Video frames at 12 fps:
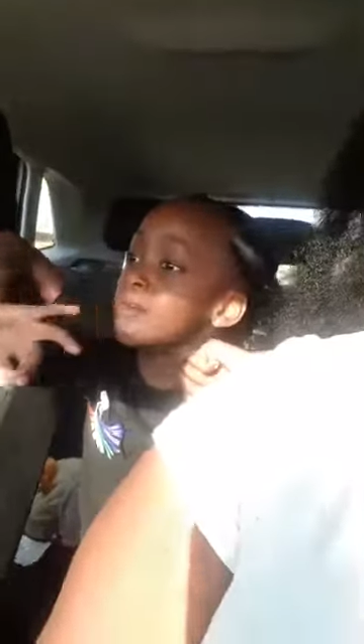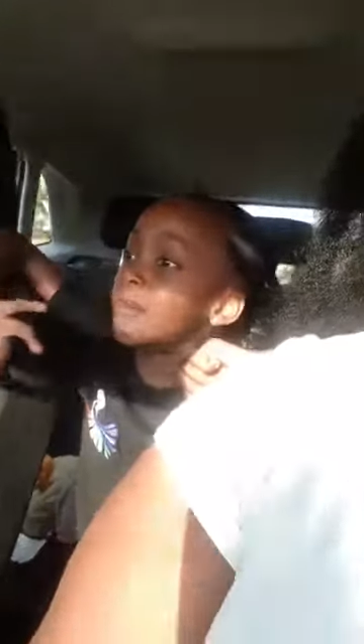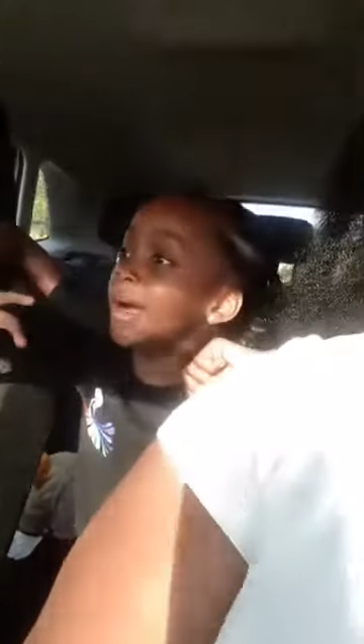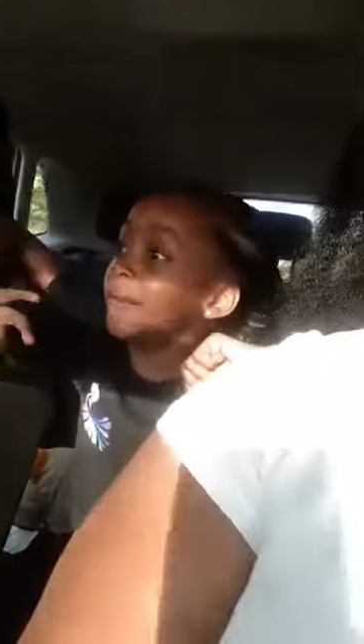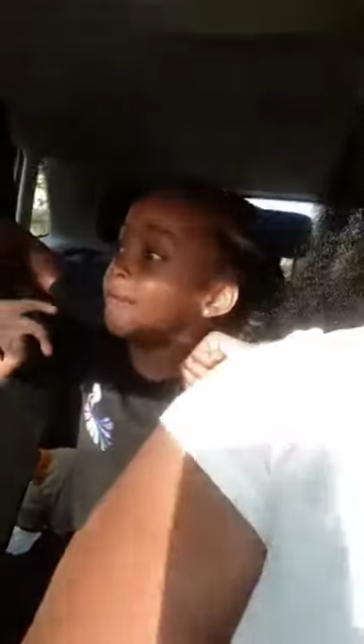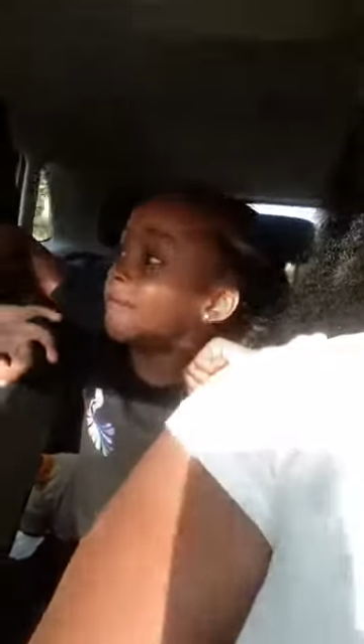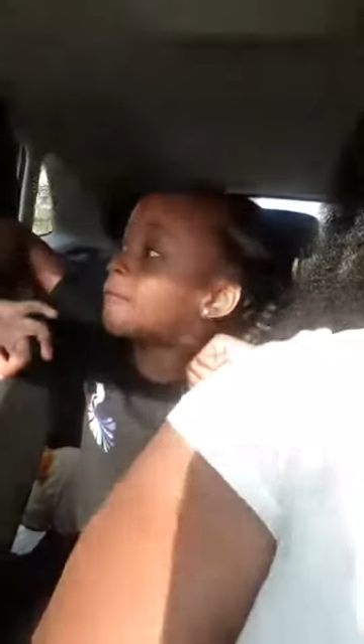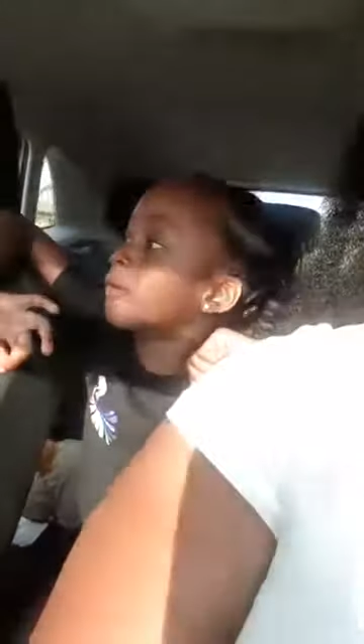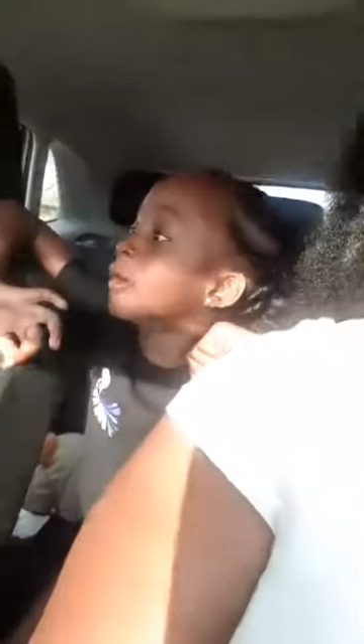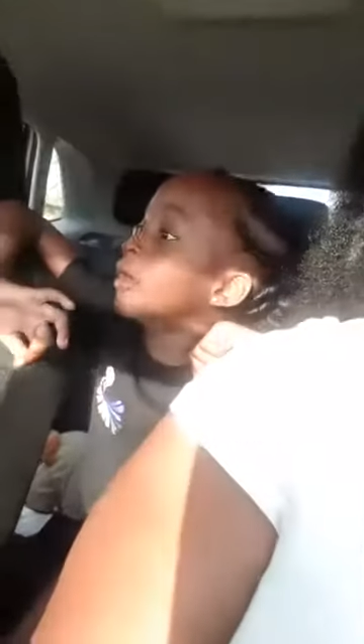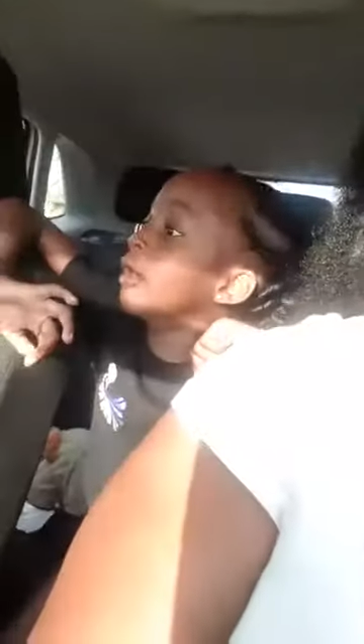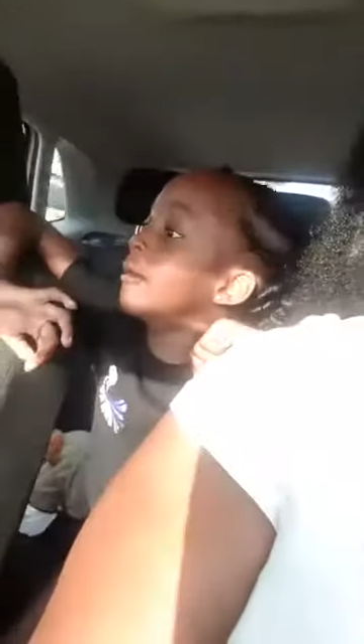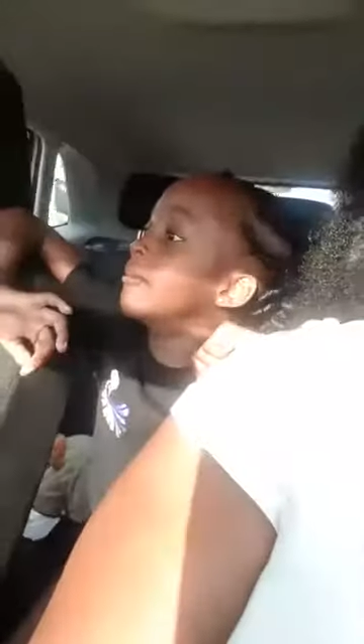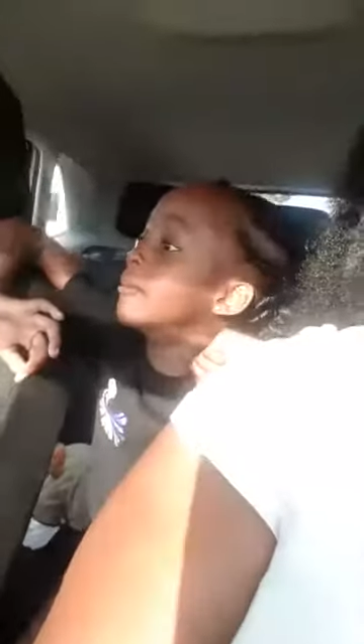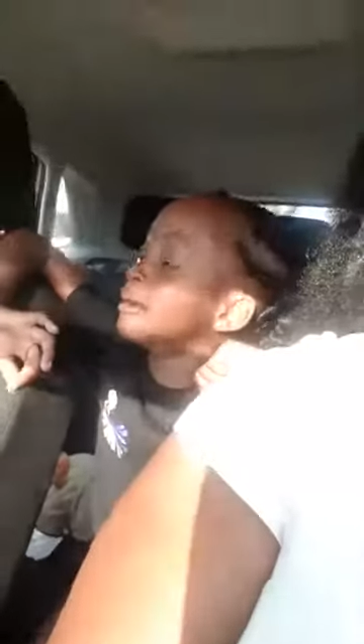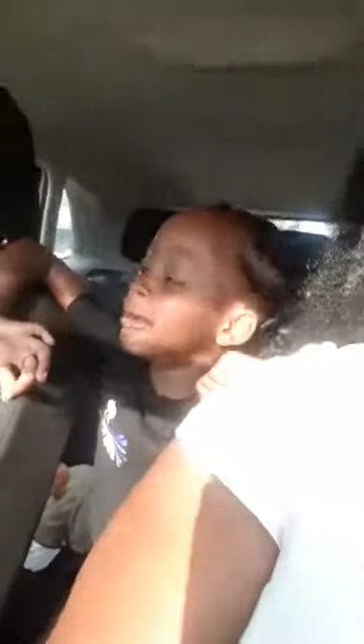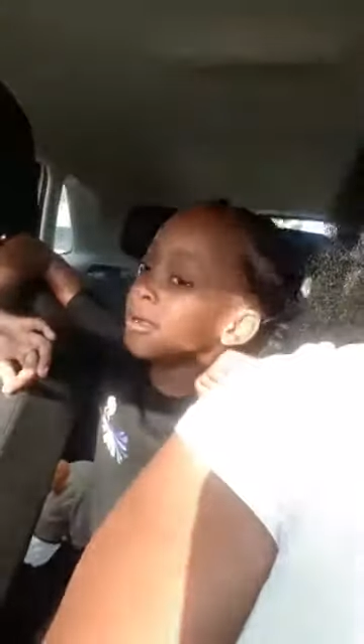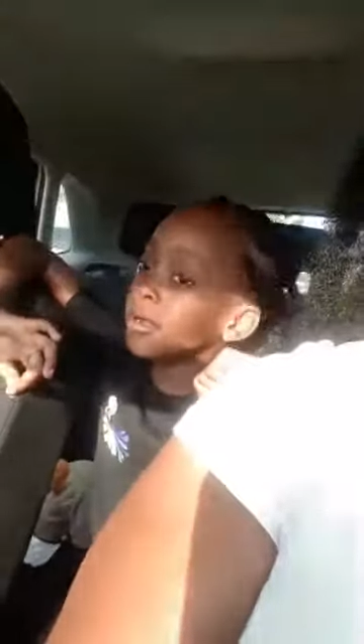My, um,
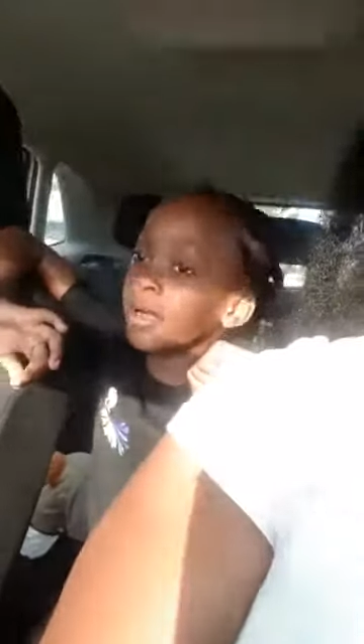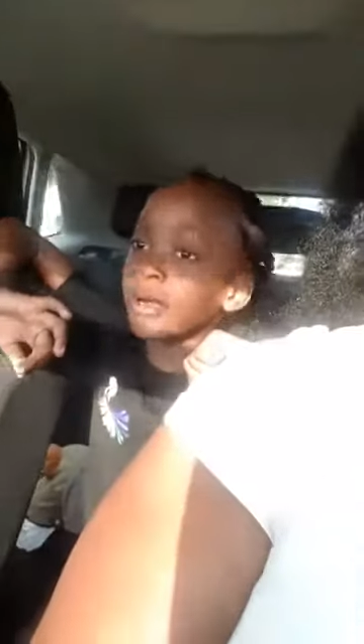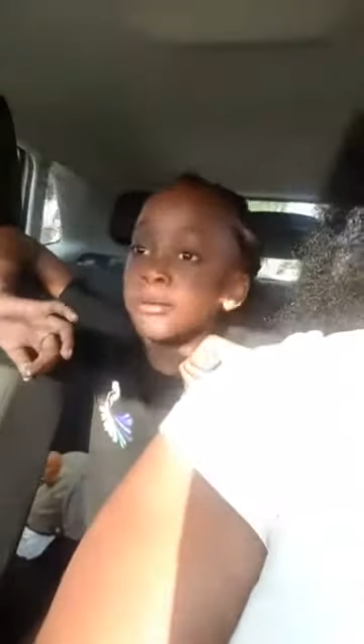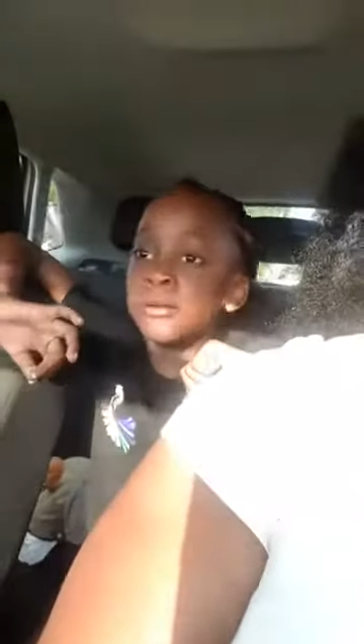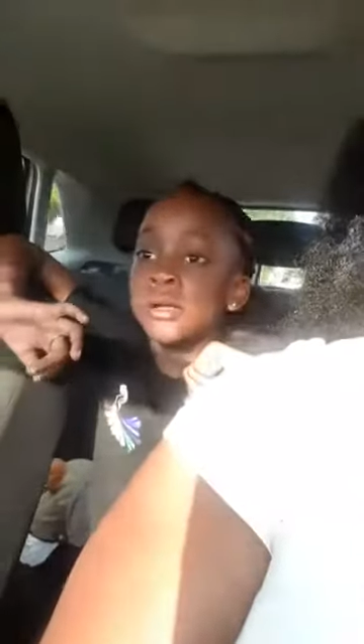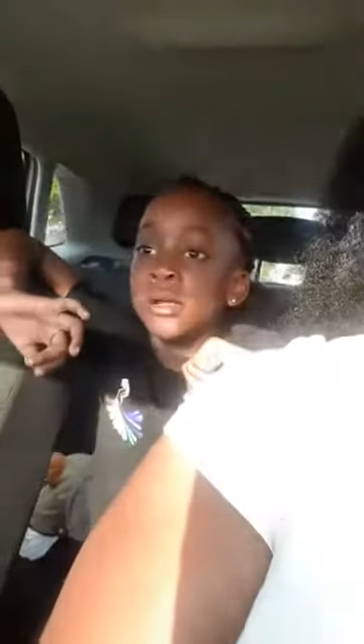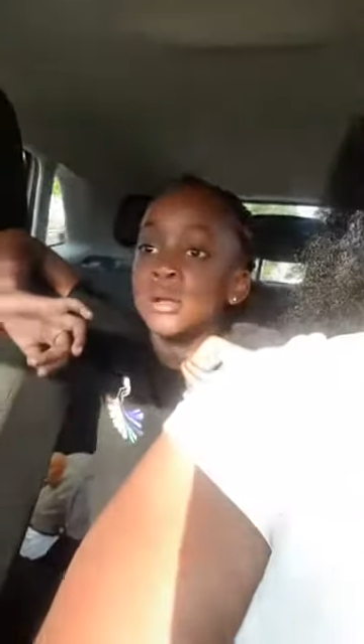um,